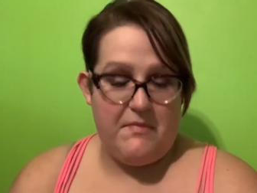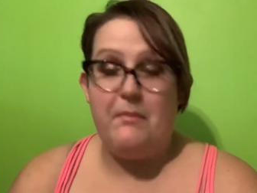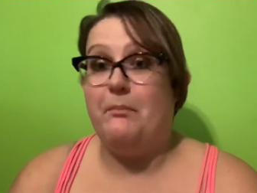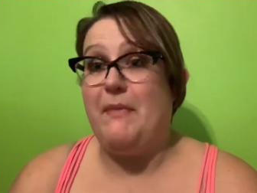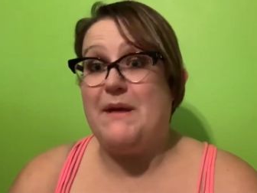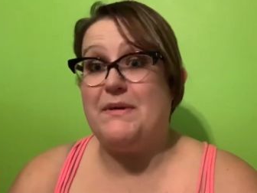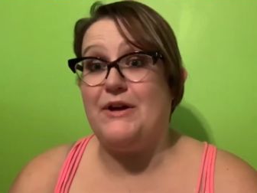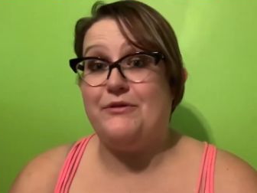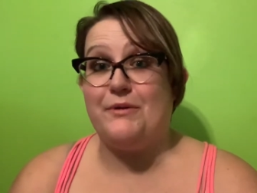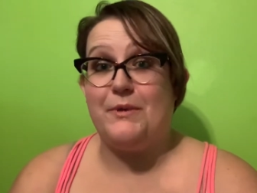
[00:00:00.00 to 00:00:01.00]
maybe I'll
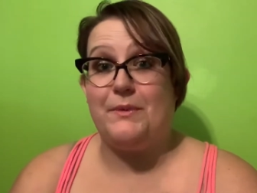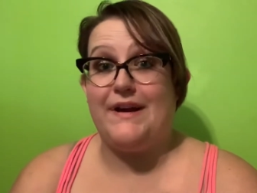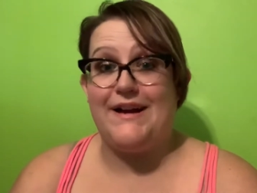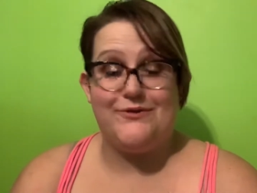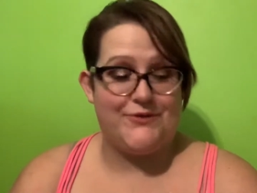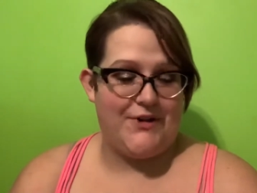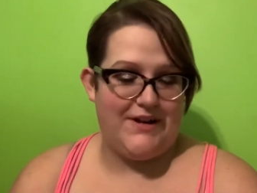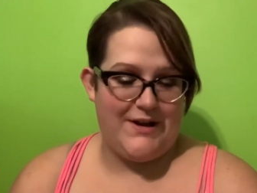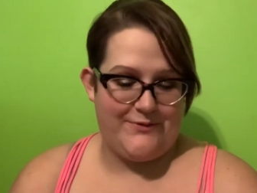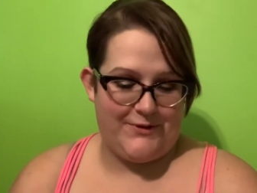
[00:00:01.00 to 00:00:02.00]
throw it away after all. I
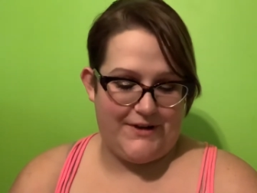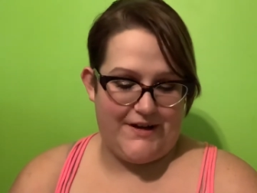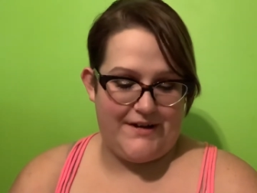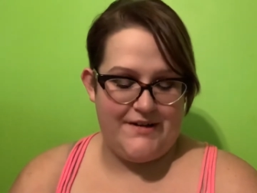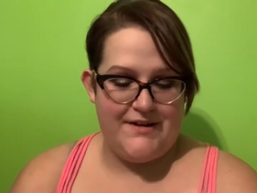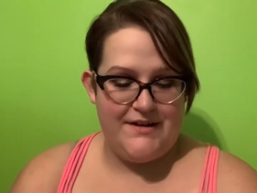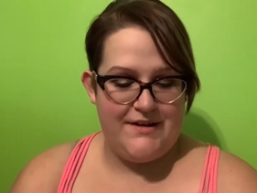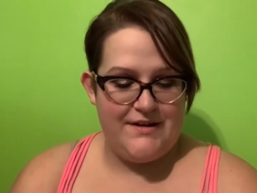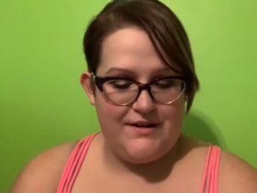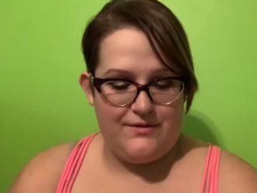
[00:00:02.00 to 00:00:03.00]
forgot.
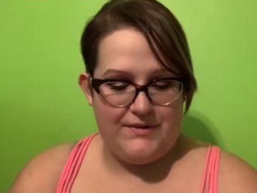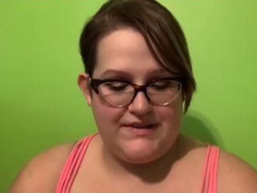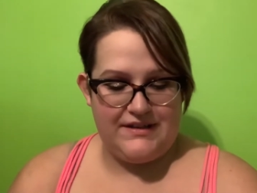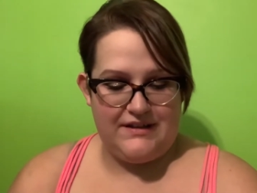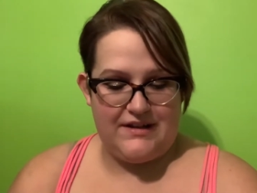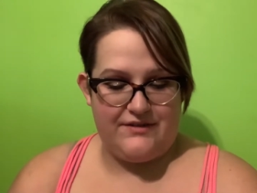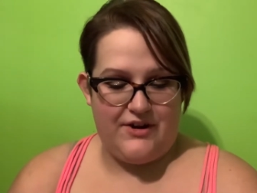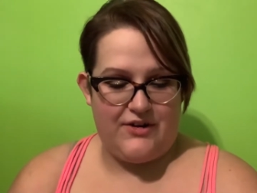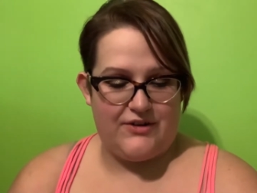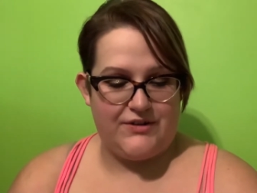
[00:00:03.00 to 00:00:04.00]
We did a lot of
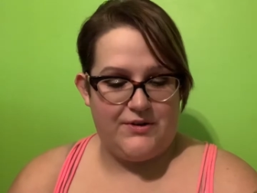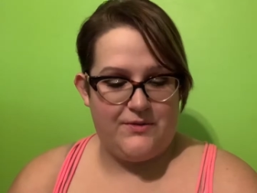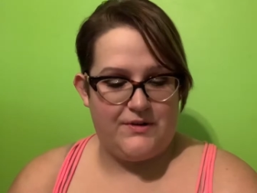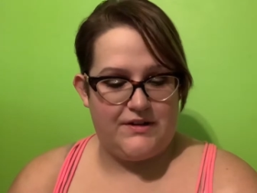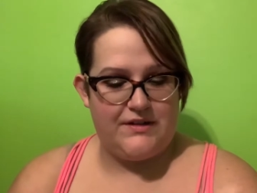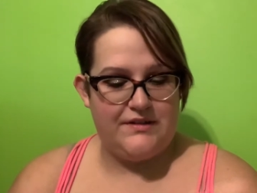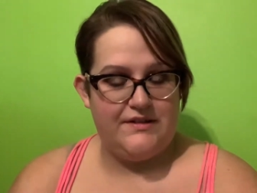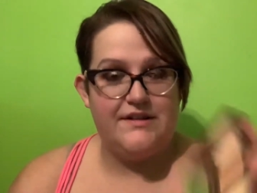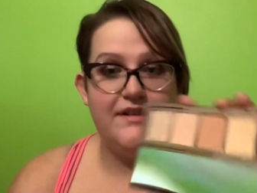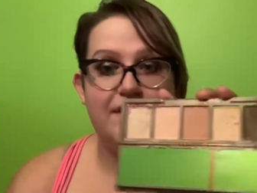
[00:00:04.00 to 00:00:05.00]
hardcore
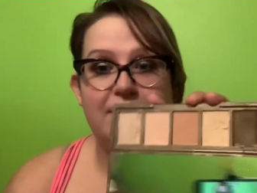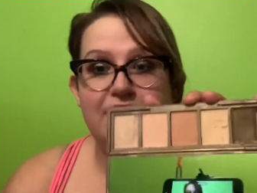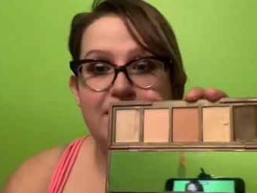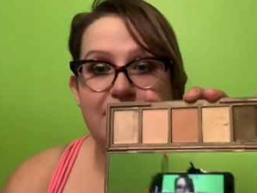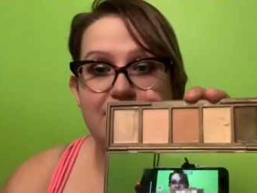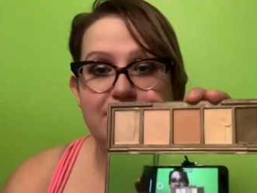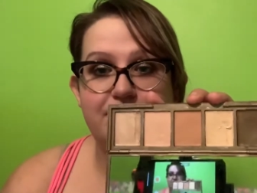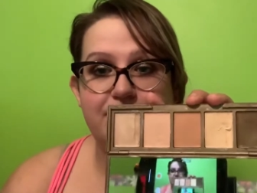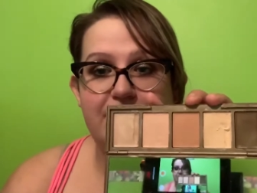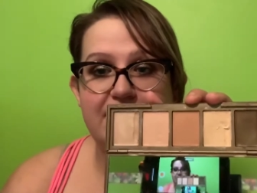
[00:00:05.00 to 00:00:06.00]

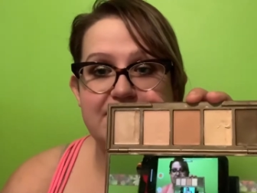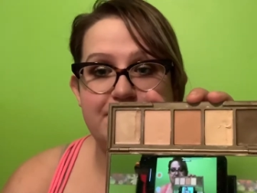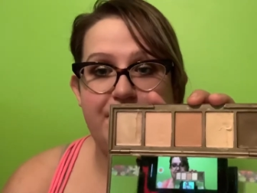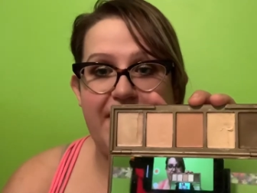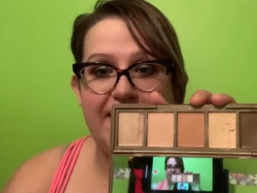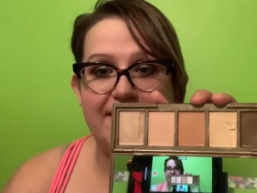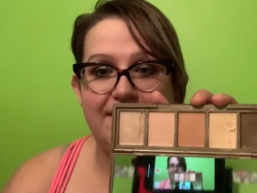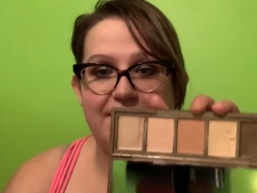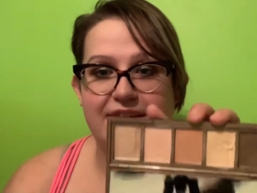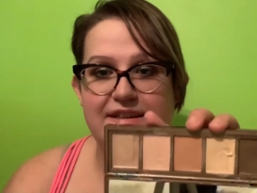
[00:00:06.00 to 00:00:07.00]
hit some pan on
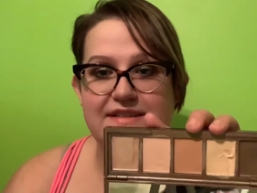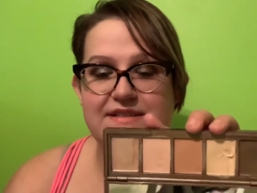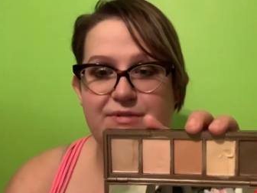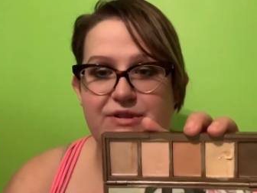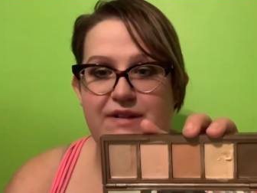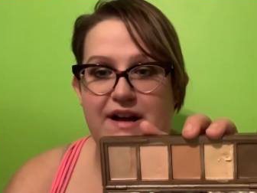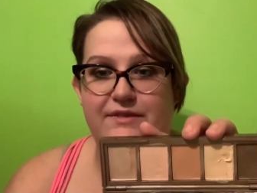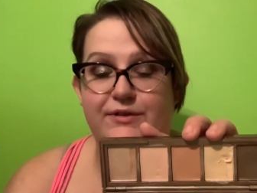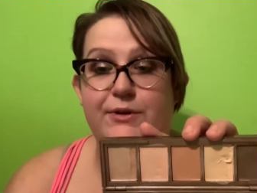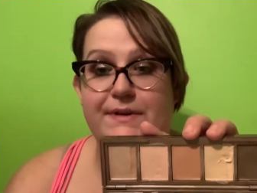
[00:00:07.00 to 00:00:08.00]
this, but you have
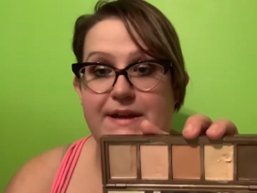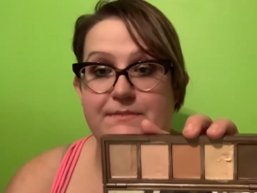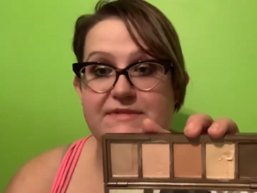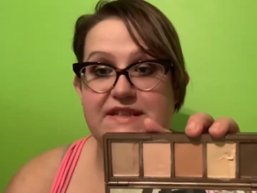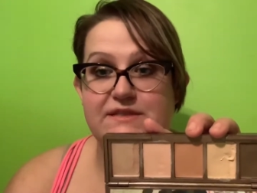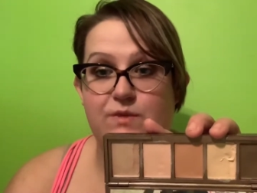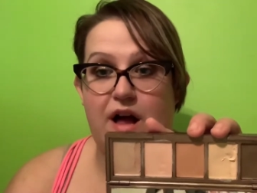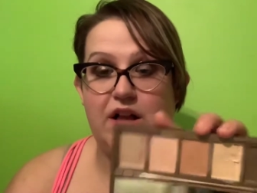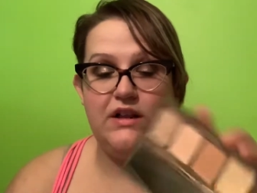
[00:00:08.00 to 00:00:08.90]
creams as well.